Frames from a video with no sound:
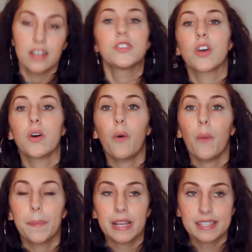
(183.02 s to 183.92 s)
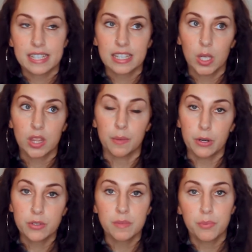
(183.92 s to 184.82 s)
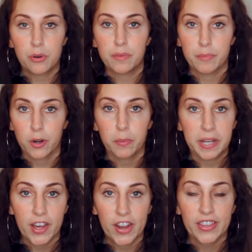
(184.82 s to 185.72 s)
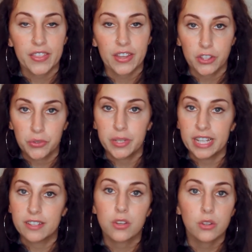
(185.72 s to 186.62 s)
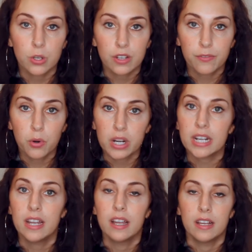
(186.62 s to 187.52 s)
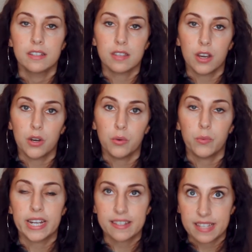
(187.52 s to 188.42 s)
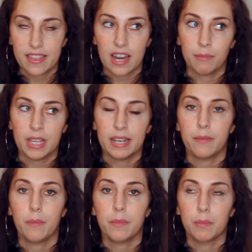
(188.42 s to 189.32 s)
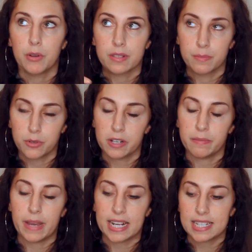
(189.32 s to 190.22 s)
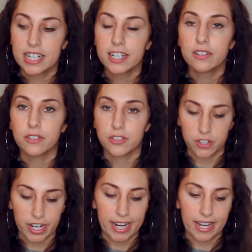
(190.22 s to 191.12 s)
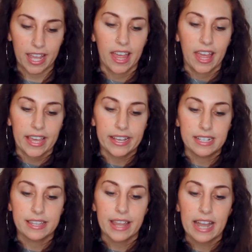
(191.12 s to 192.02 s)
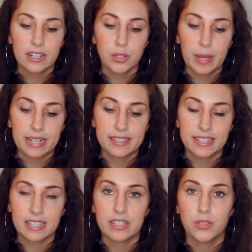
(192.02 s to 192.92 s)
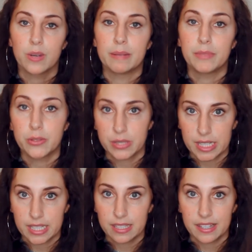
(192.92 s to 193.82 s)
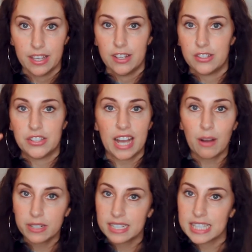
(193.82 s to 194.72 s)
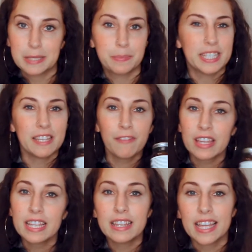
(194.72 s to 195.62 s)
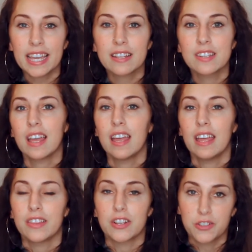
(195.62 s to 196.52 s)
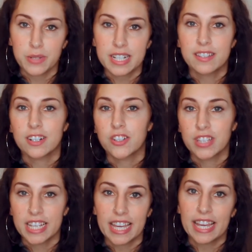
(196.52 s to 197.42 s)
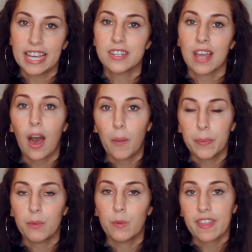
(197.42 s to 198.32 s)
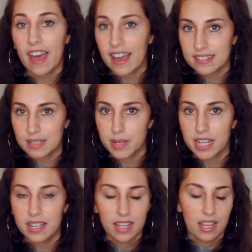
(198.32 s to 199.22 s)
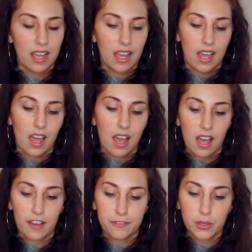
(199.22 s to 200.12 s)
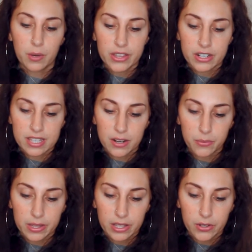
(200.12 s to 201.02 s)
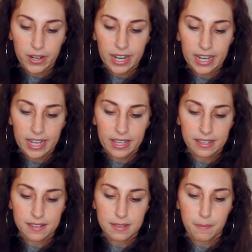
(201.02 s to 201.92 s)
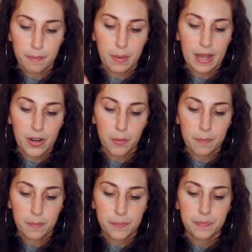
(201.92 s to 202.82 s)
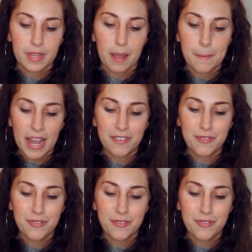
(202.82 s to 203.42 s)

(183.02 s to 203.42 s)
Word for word: so basically the most important probiotic that you need to look for, so when I say that I mean the most important bacterial strain, is Lactobacillus rhamnosus. So that one's specifically linked, there's research linking it to helping with eczema. A few others that are really great is Bifidobacterium,